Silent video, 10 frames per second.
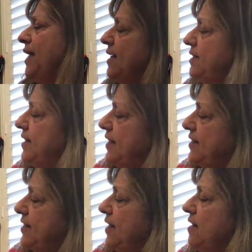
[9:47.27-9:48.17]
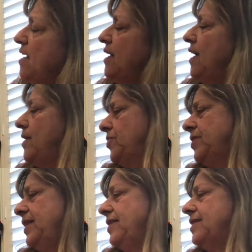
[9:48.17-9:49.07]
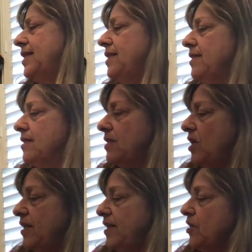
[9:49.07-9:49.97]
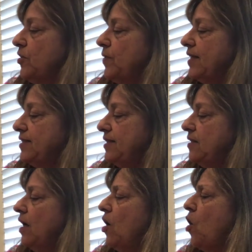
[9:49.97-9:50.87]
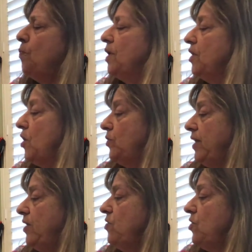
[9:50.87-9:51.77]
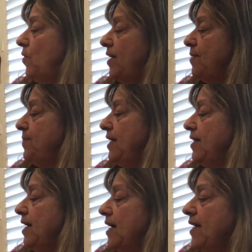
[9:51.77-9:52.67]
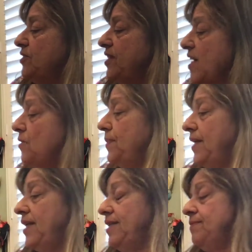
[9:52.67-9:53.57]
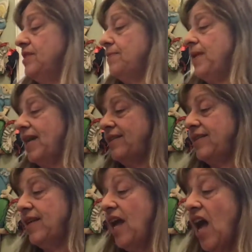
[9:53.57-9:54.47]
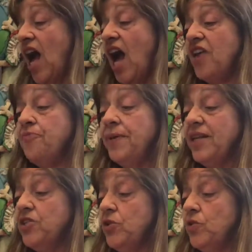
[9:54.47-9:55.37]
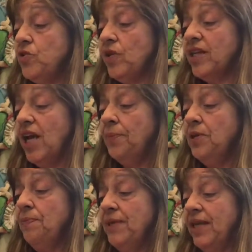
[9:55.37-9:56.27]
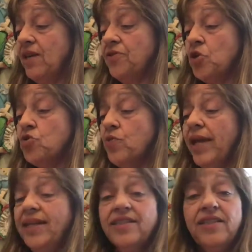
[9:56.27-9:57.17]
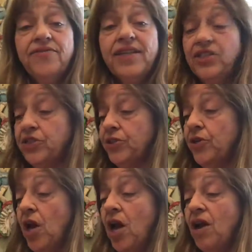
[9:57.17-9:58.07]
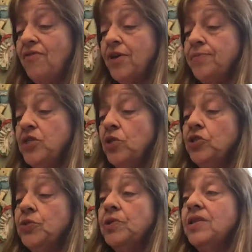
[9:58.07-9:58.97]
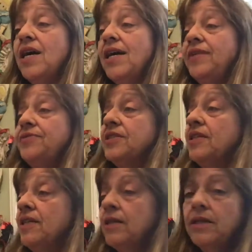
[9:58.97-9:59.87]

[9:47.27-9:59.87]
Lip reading: Indecent, not underdecent," Claudia corrected. "Oh, baloney, you know what I mean. Now tell me," he demanded. "I picked you to accompany me on the greatest adventure of our mutual lives."